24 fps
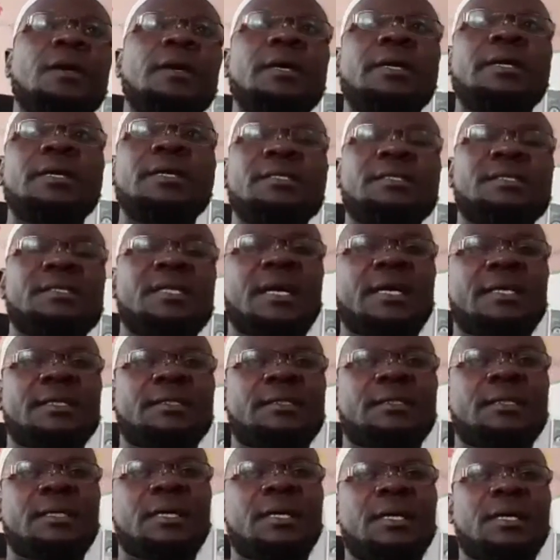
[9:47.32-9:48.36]
is
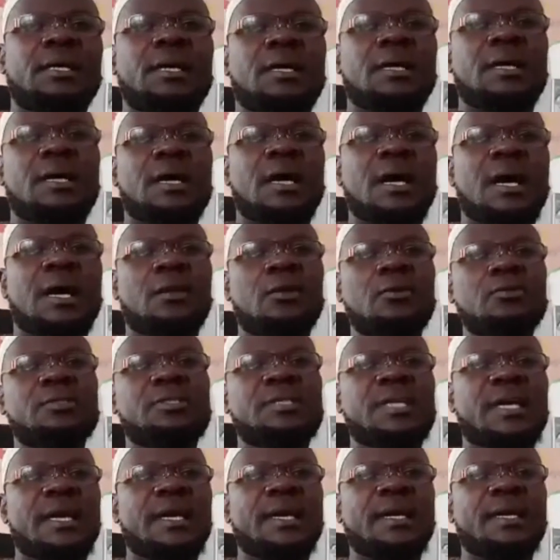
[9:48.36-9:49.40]
that uh,
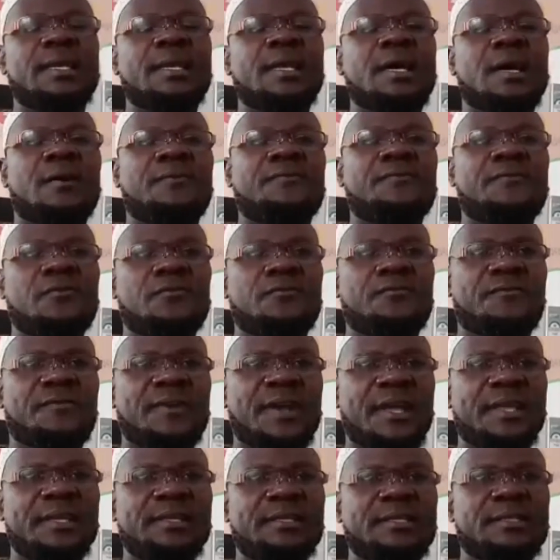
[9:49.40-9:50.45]
alongside a few
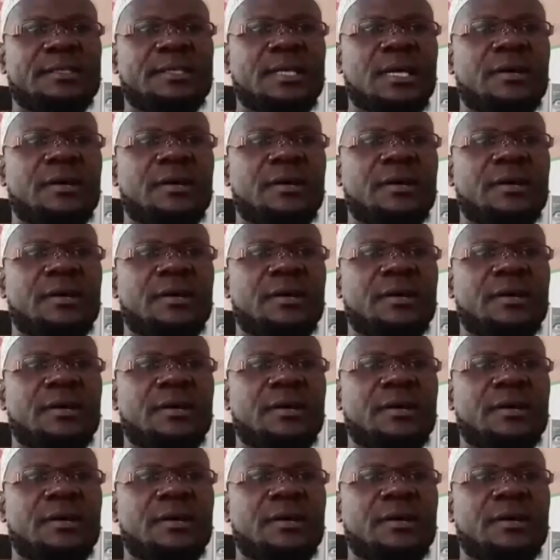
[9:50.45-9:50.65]
friends,